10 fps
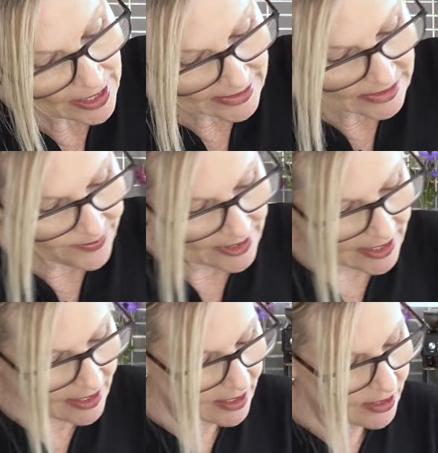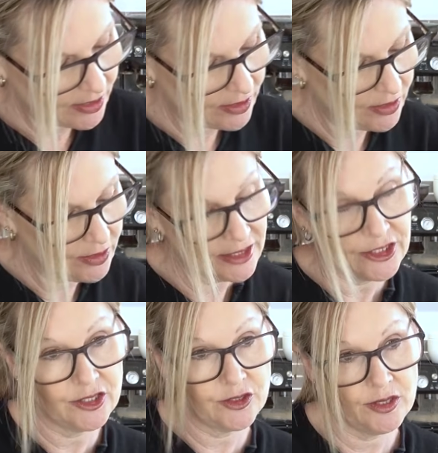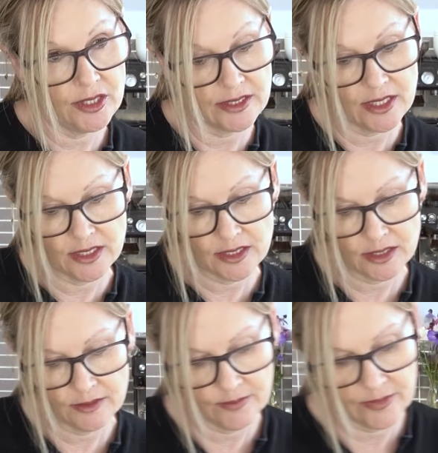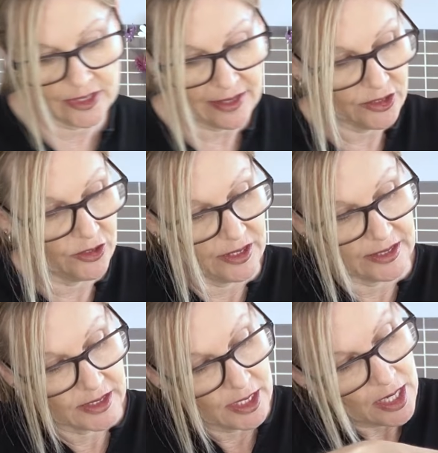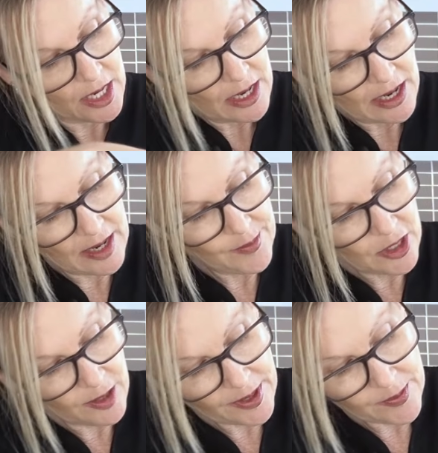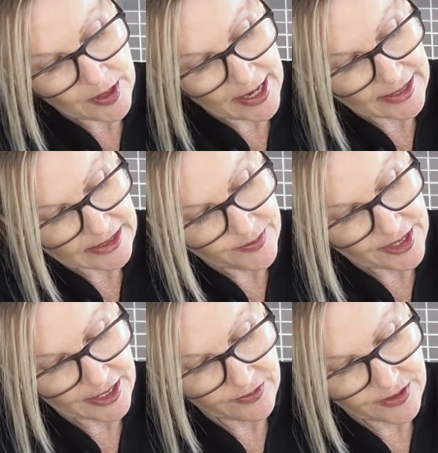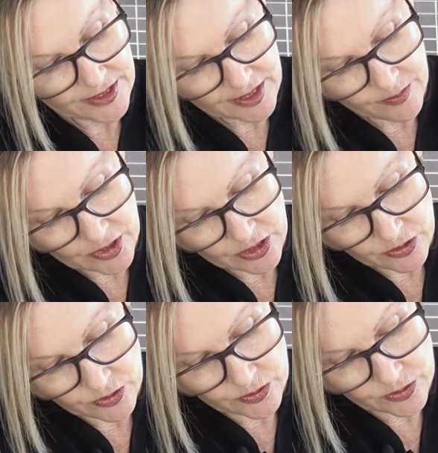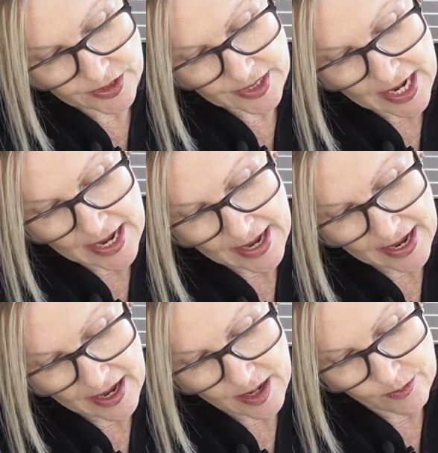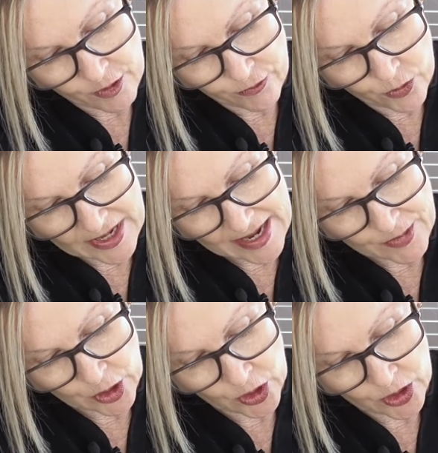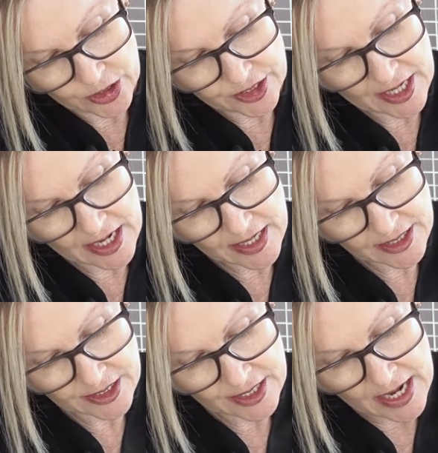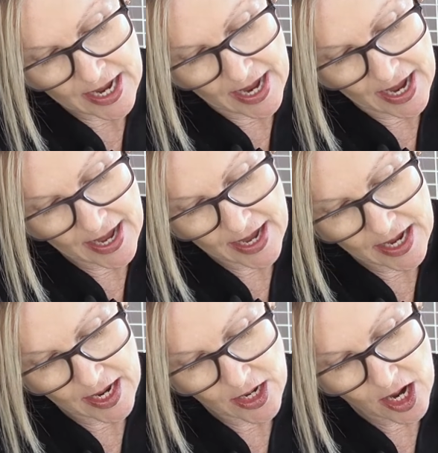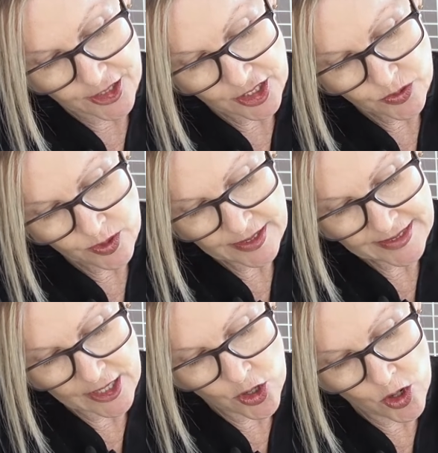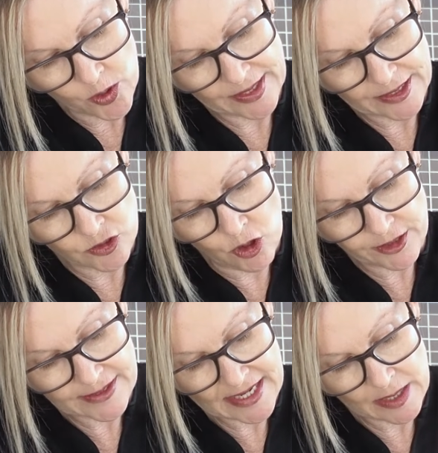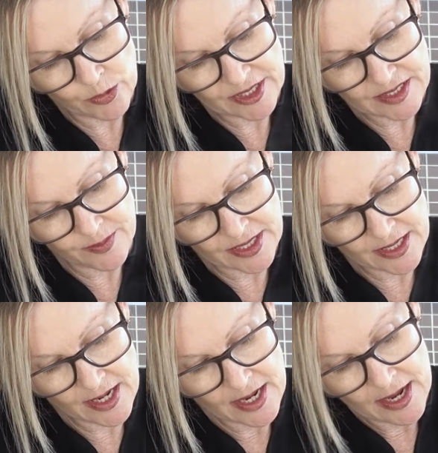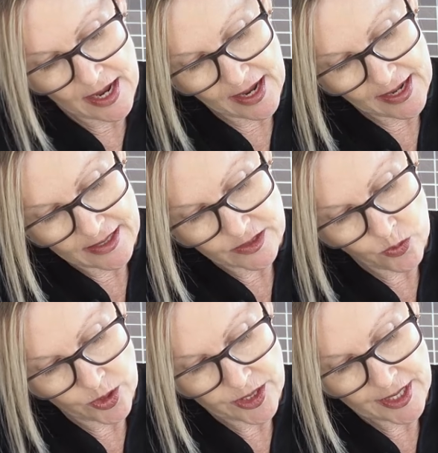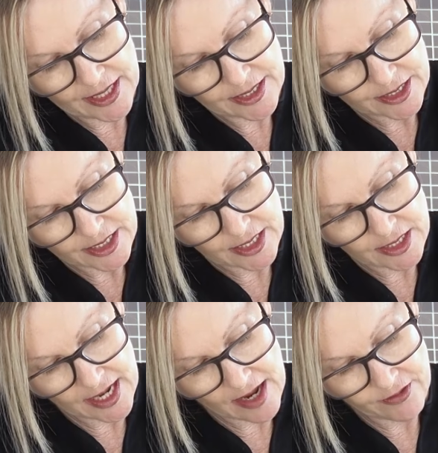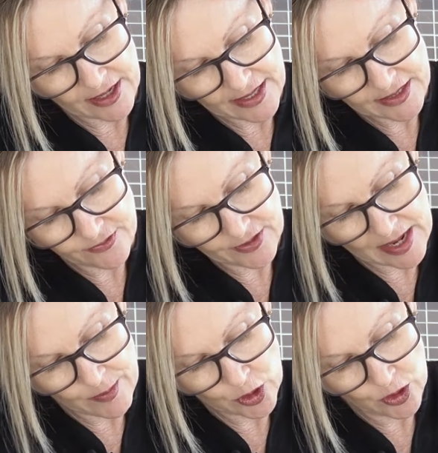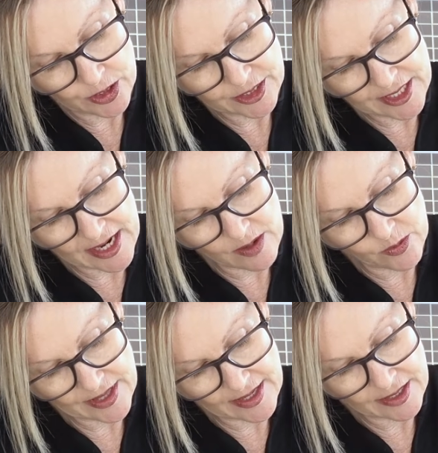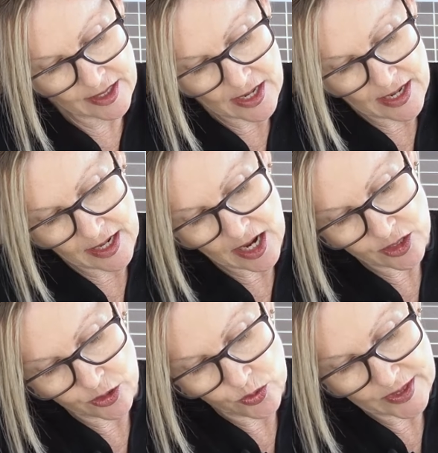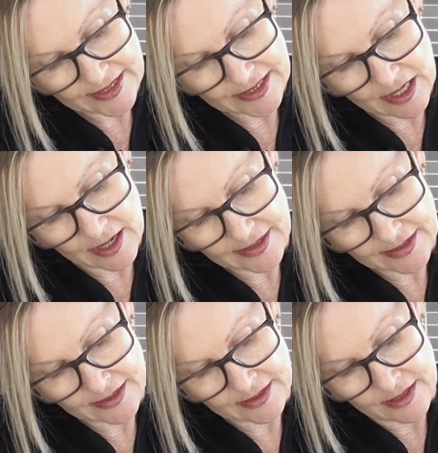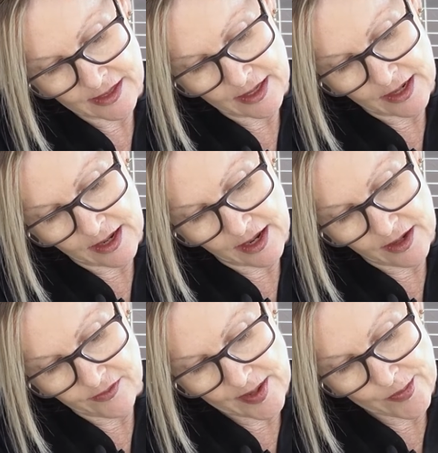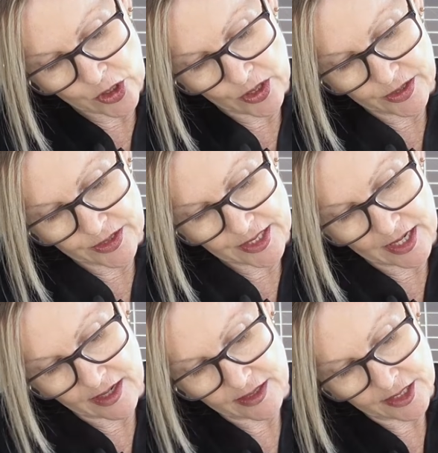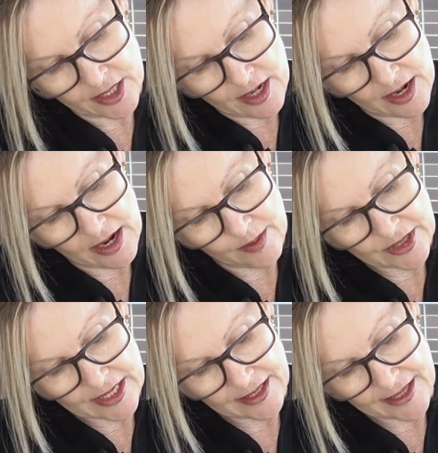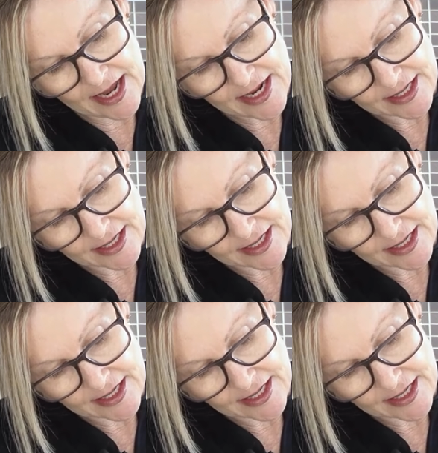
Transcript: ask me Actually, there's two things I need to, another two things. A lot of people ask me if this can be used for lemon curd tart, and I just want to say no, it is not the same recipe as what you get in the cafes for lemon curd tart, where they cut you a slice of lemon curd tart. That